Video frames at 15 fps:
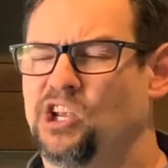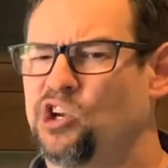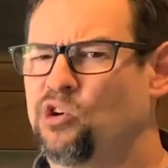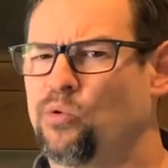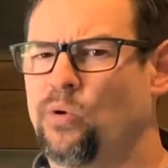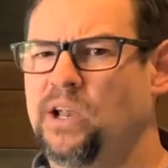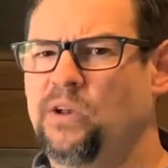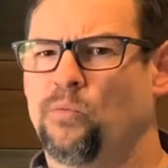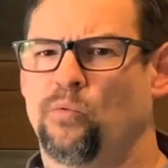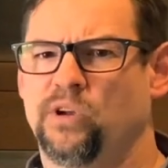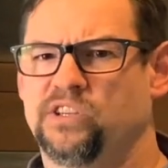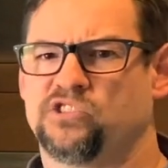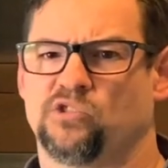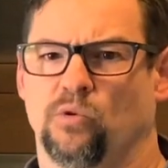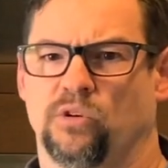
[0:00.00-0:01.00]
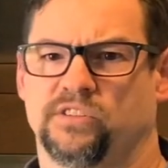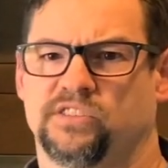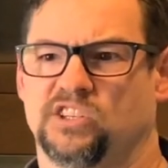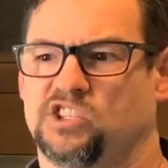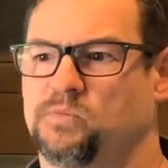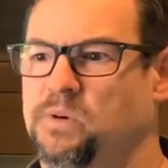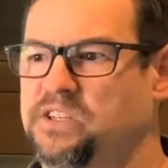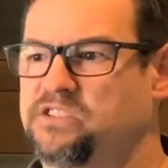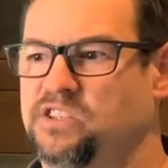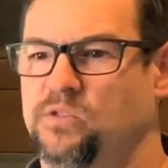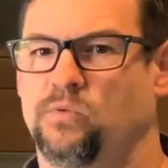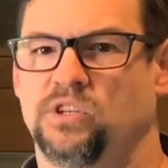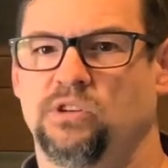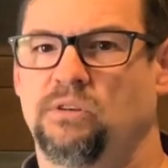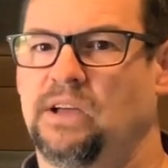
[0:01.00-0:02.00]
Great resource, especially
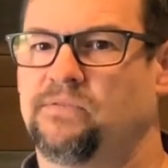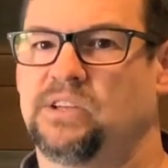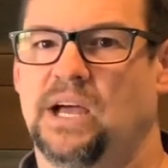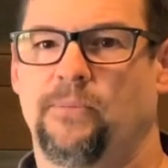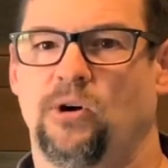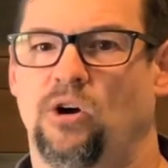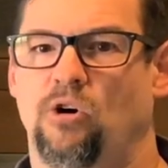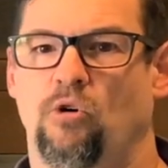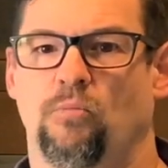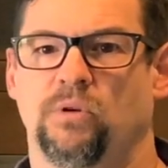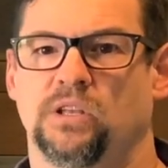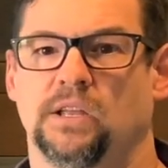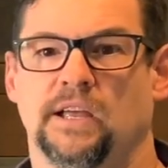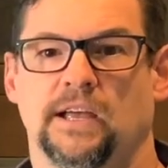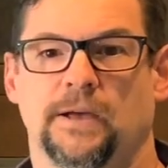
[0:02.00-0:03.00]
when you have time at home and